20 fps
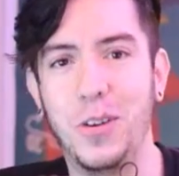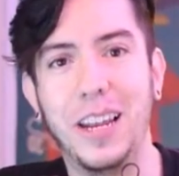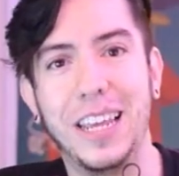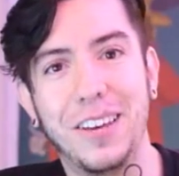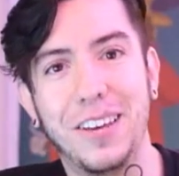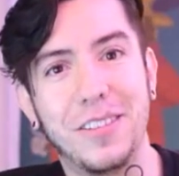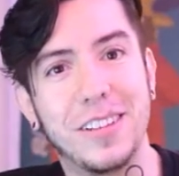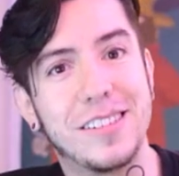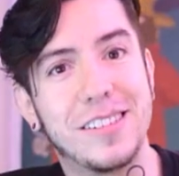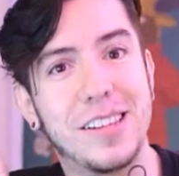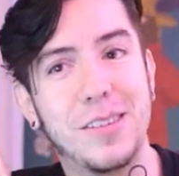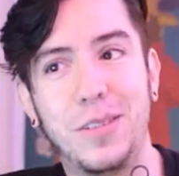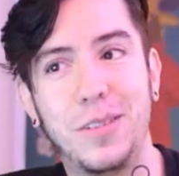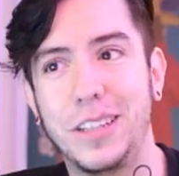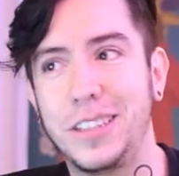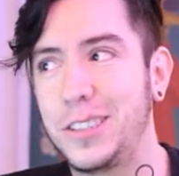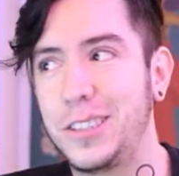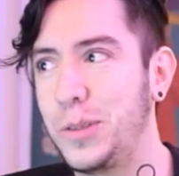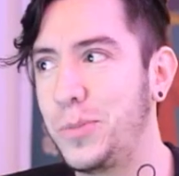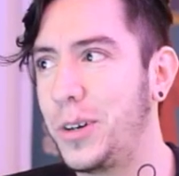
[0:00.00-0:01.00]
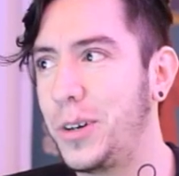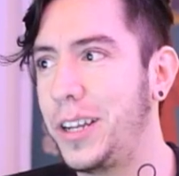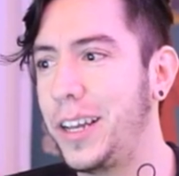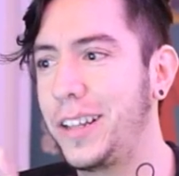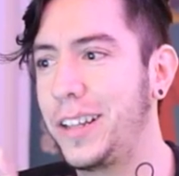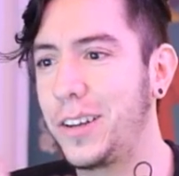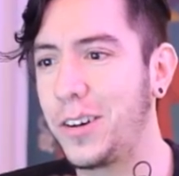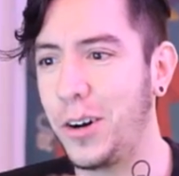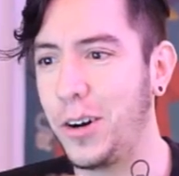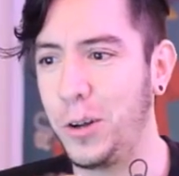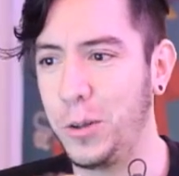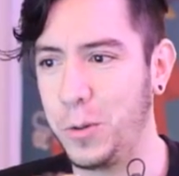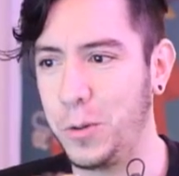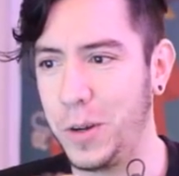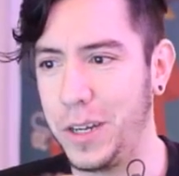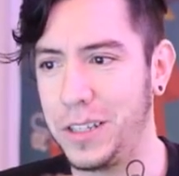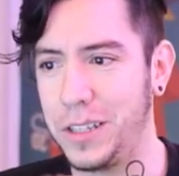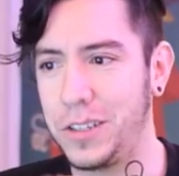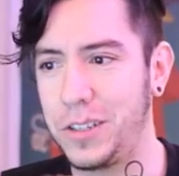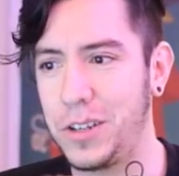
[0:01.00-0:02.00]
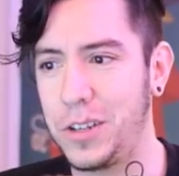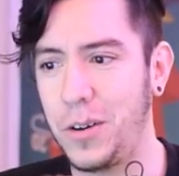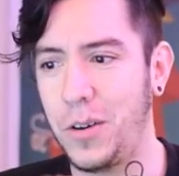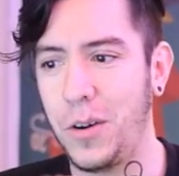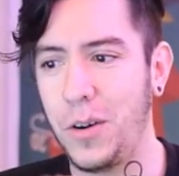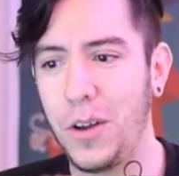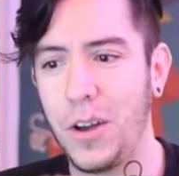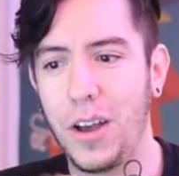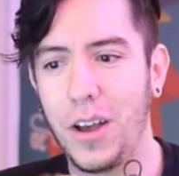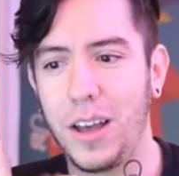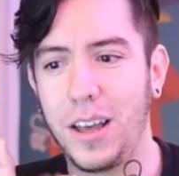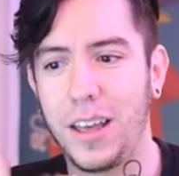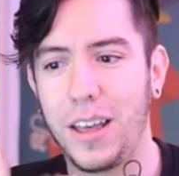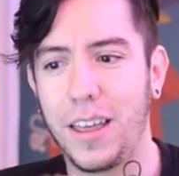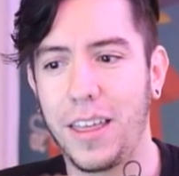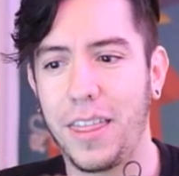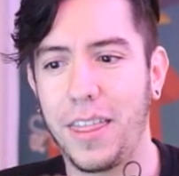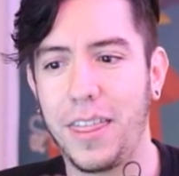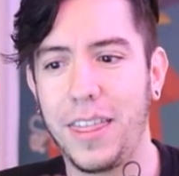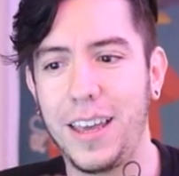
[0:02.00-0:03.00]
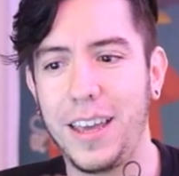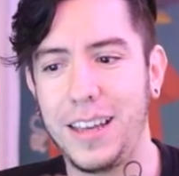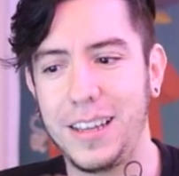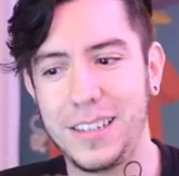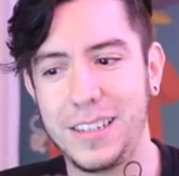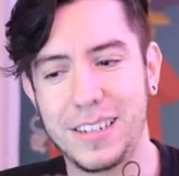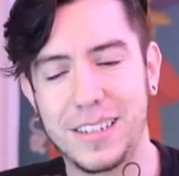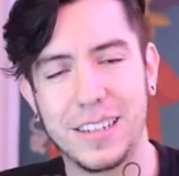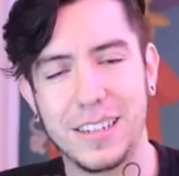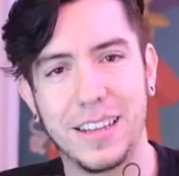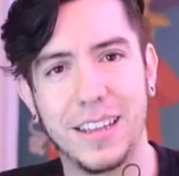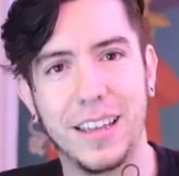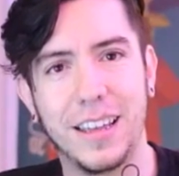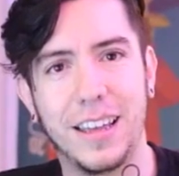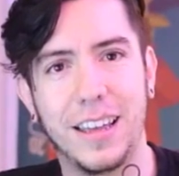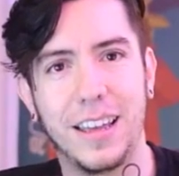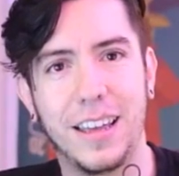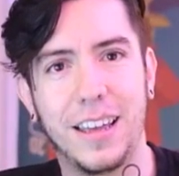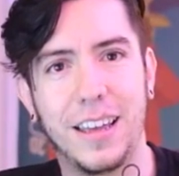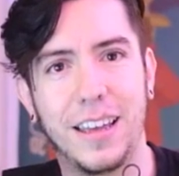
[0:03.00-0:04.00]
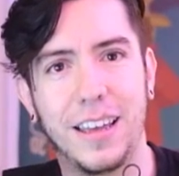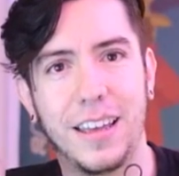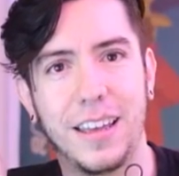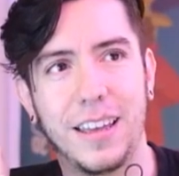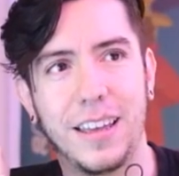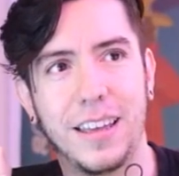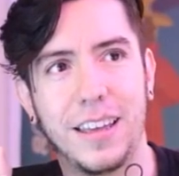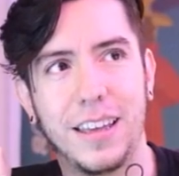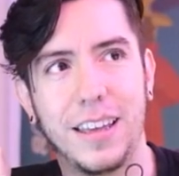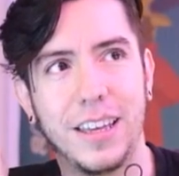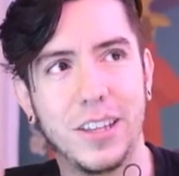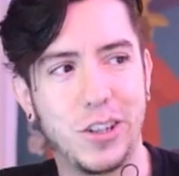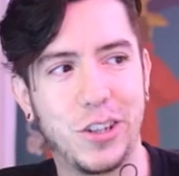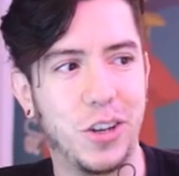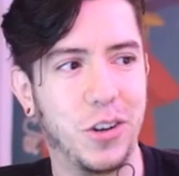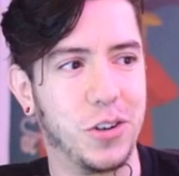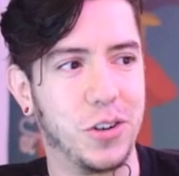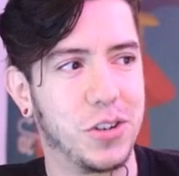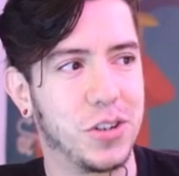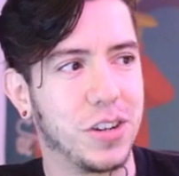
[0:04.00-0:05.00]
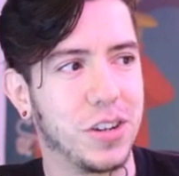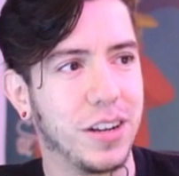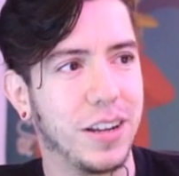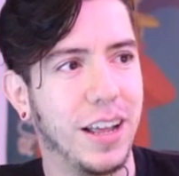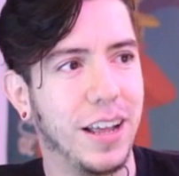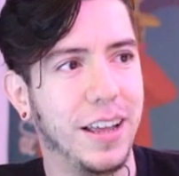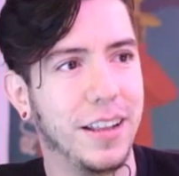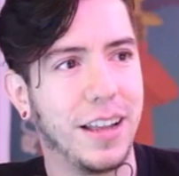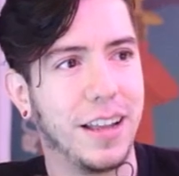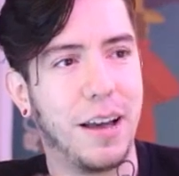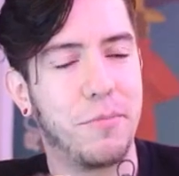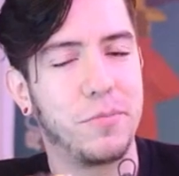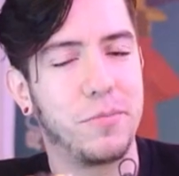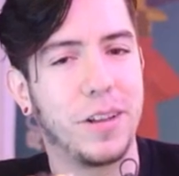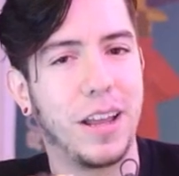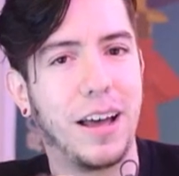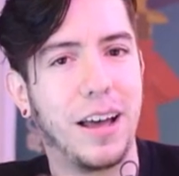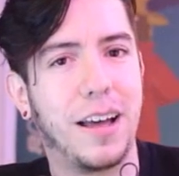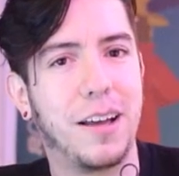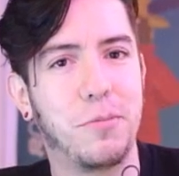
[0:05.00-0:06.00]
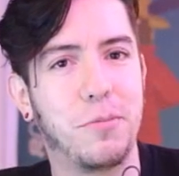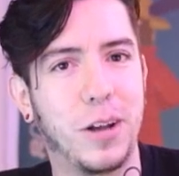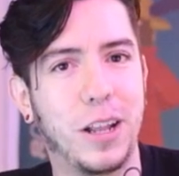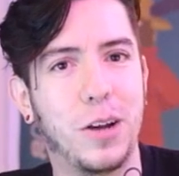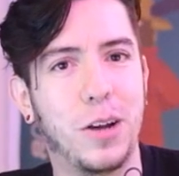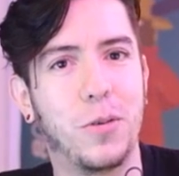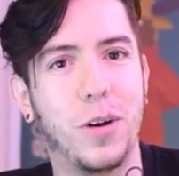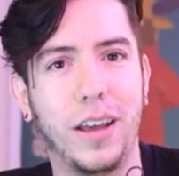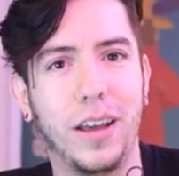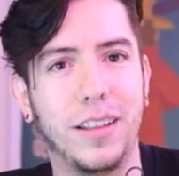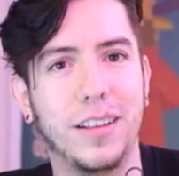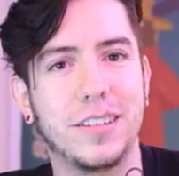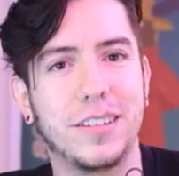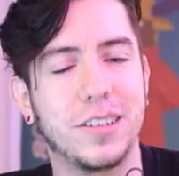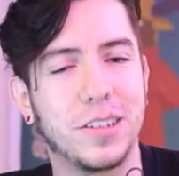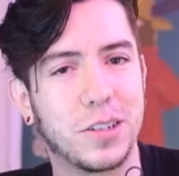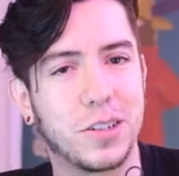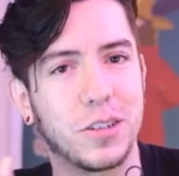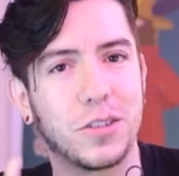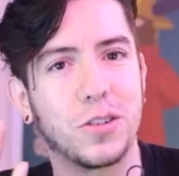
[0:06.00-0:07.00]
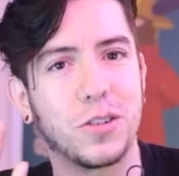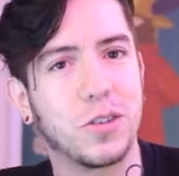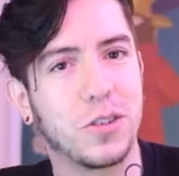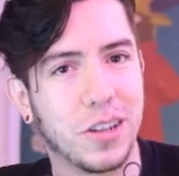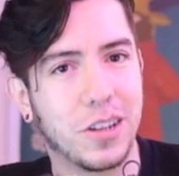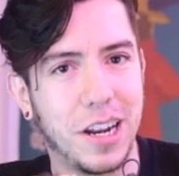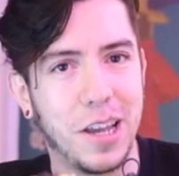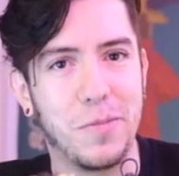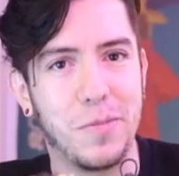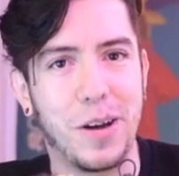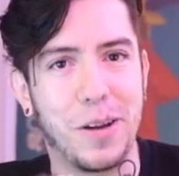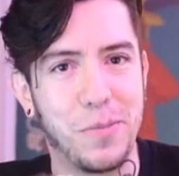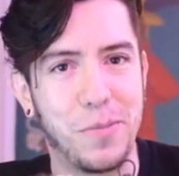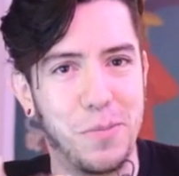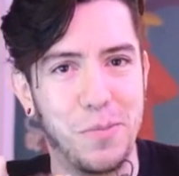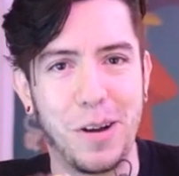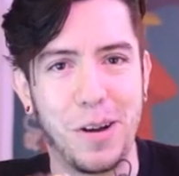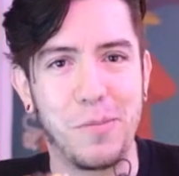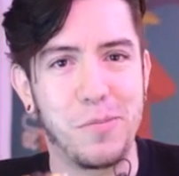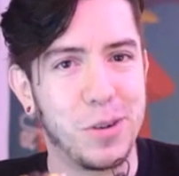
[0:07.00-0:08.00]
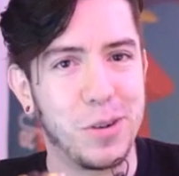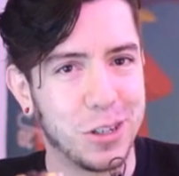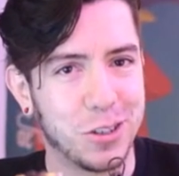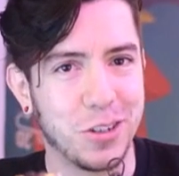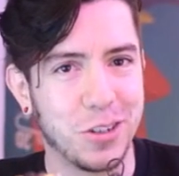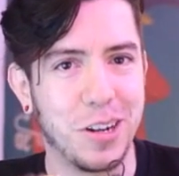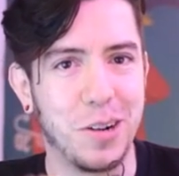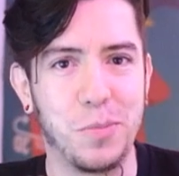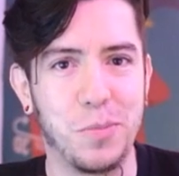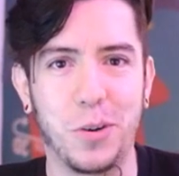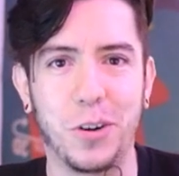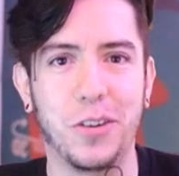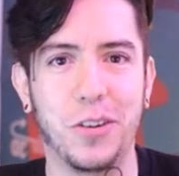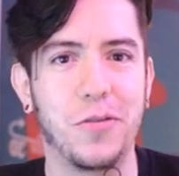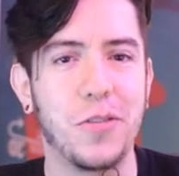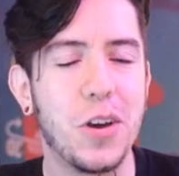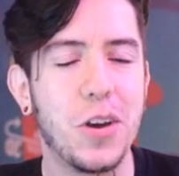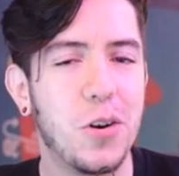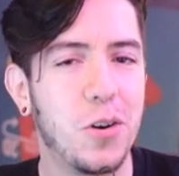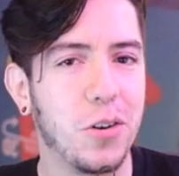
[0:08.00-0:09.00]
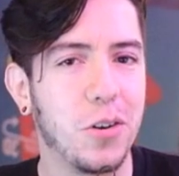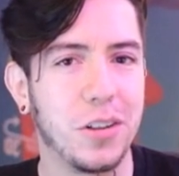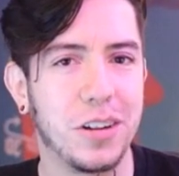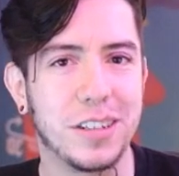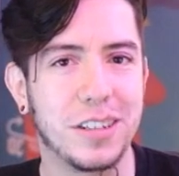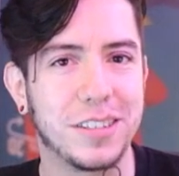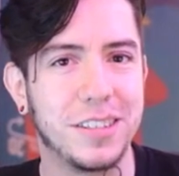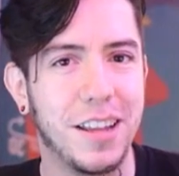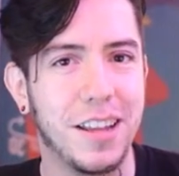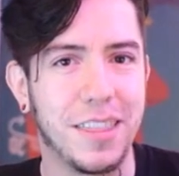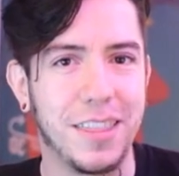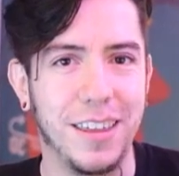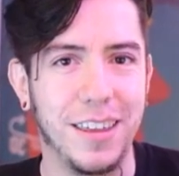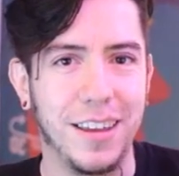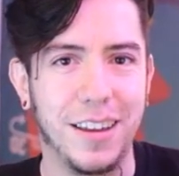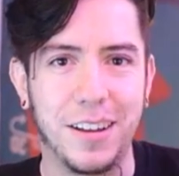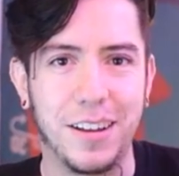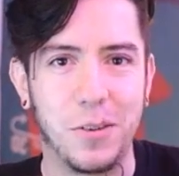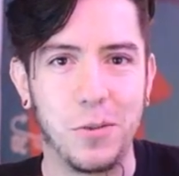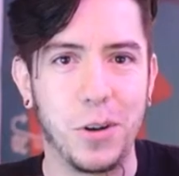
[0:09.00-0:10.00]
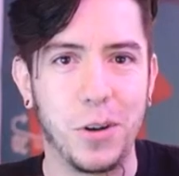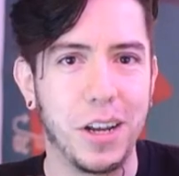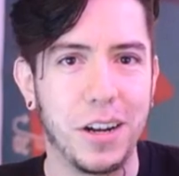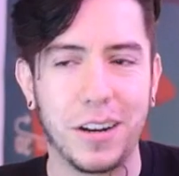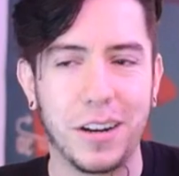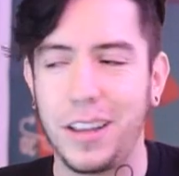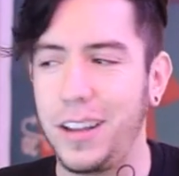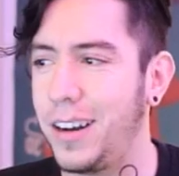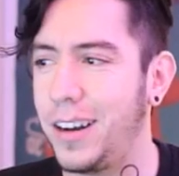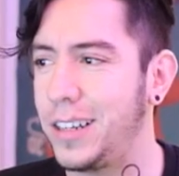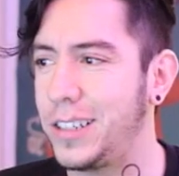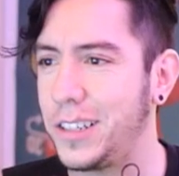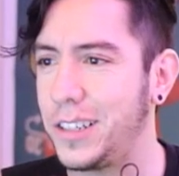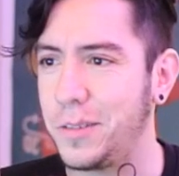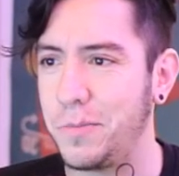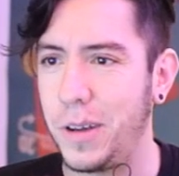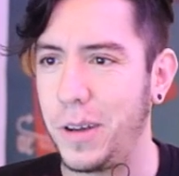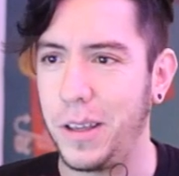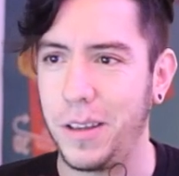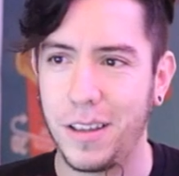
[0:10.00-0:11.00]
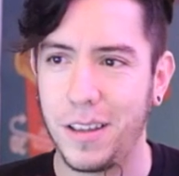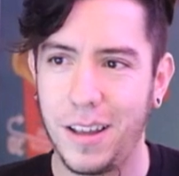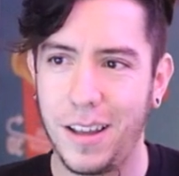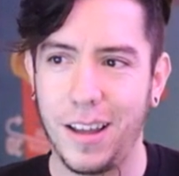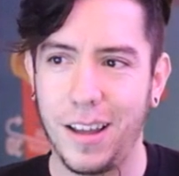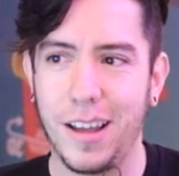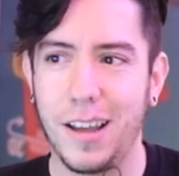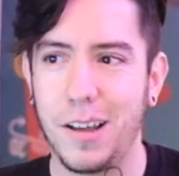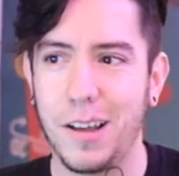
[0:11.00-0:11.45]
leave, is the Blender 2.8 code quest. So this is huge. I'm by the way, this is totally my personal point of view. There's nothing weird here. It's just my